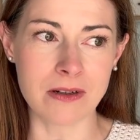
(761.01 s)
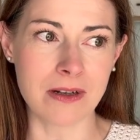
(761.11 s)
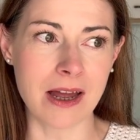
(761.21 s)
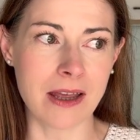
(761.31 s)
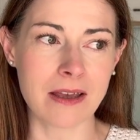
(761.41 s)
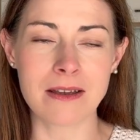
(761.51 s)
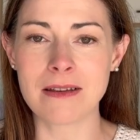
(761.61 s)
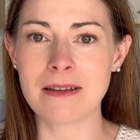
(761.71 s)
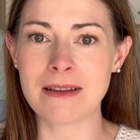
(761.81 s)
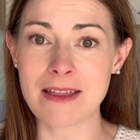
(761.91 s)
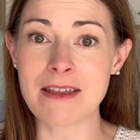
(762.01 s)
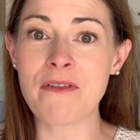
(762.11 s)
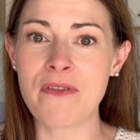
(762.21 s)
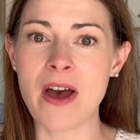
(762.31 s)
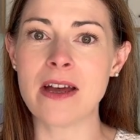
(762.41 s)
Like, the
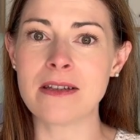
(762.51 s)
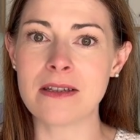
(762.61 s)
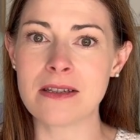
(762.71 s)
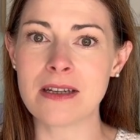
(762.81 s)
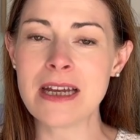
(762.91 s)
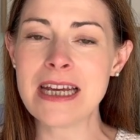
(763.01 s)
first